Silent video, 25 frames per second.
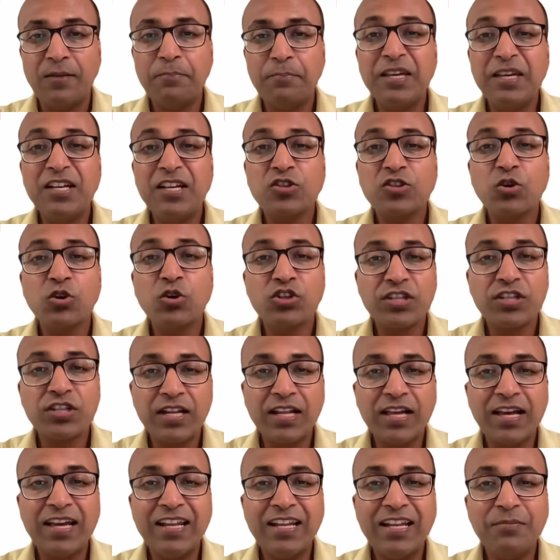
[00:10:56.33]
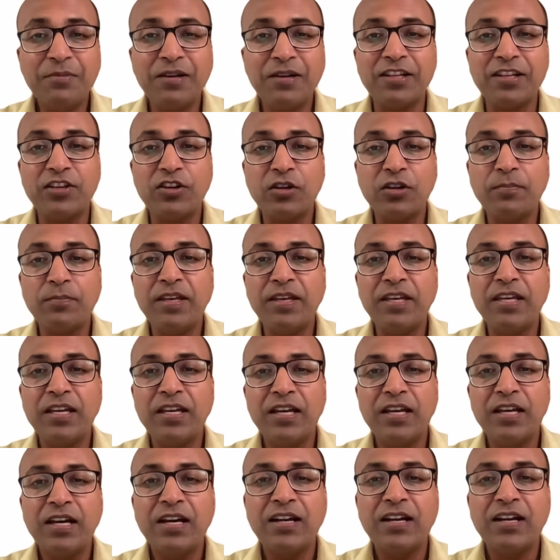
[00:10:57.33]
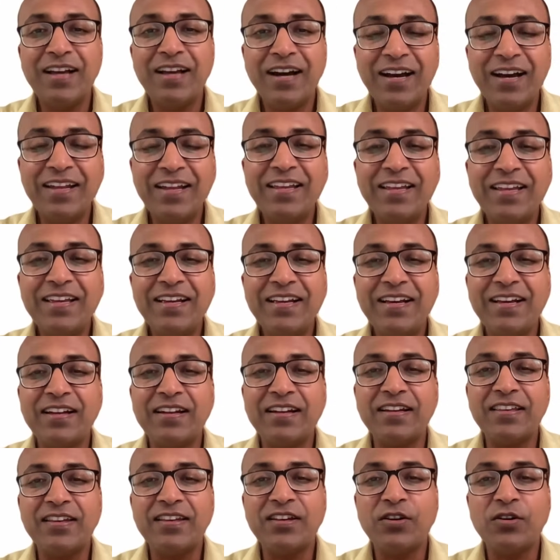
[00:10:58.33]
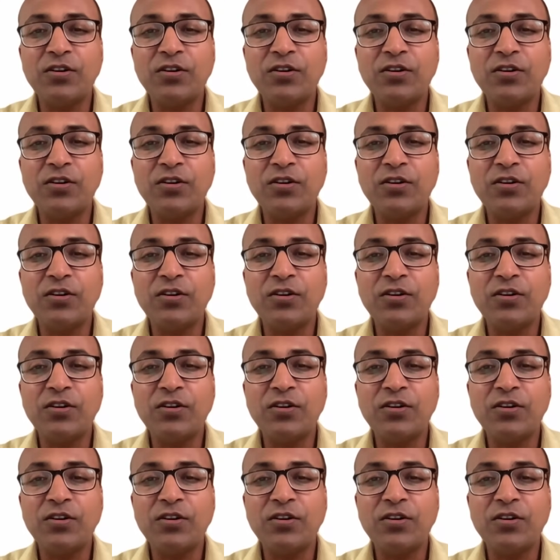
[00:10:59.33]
Be a social animal. You'll be dining and,